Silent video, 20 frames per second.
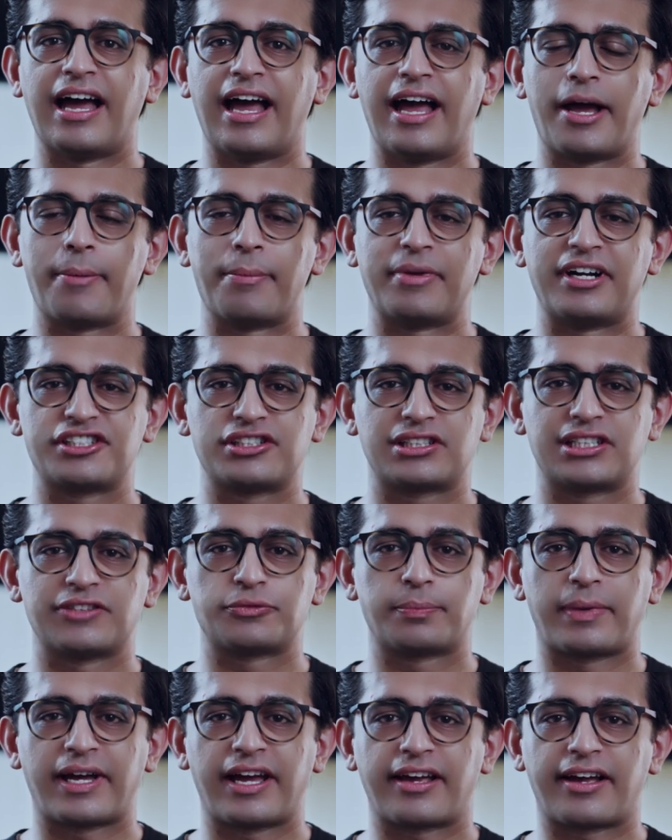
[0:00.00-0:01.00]

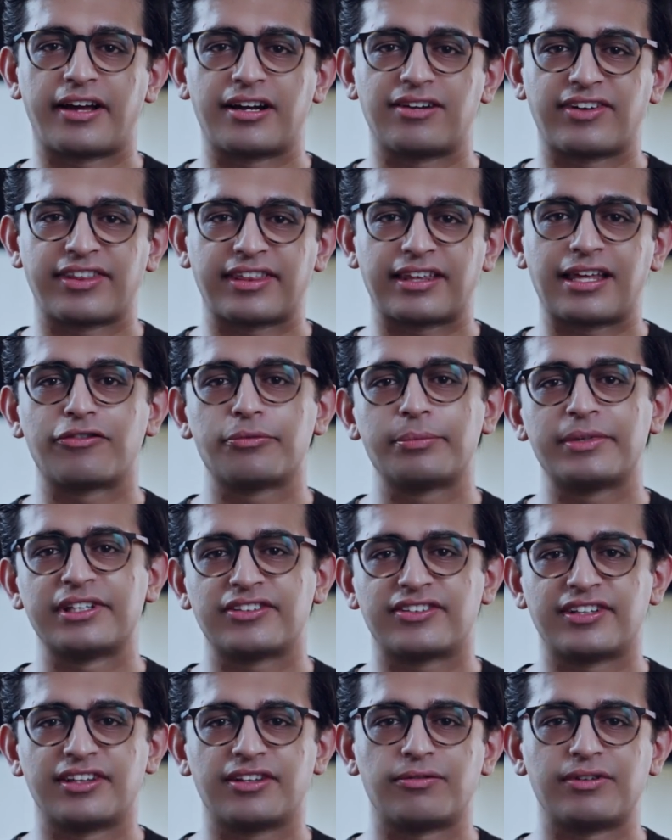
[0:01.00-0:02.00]
initiatives by kind of other
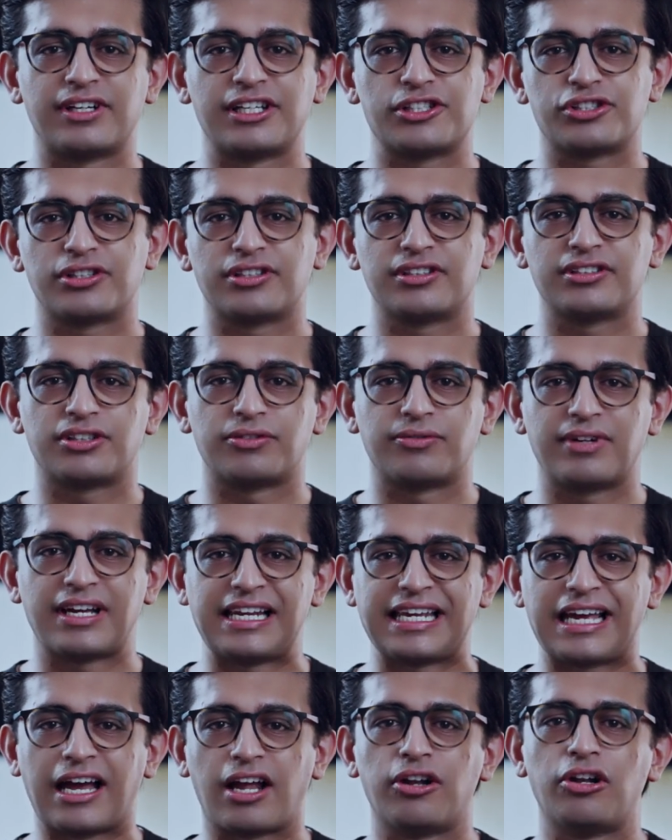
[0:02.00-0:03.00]
governments in the region to
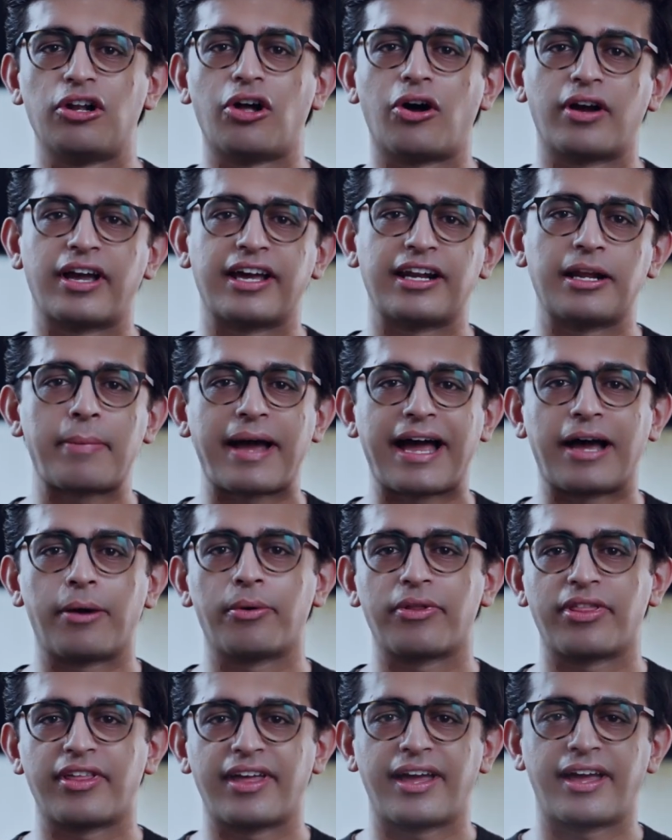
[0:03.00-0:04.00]
really unlock and
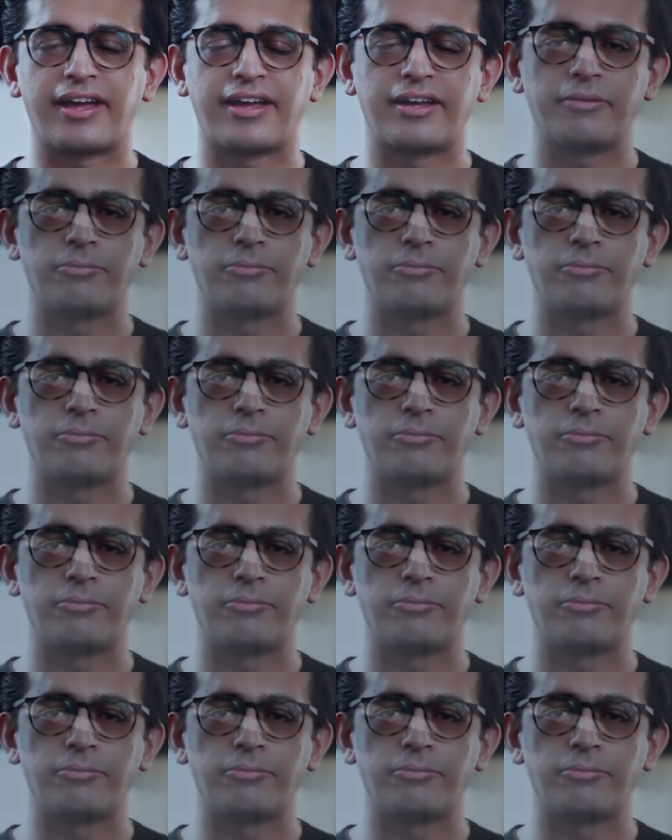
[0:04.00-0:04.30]
empower their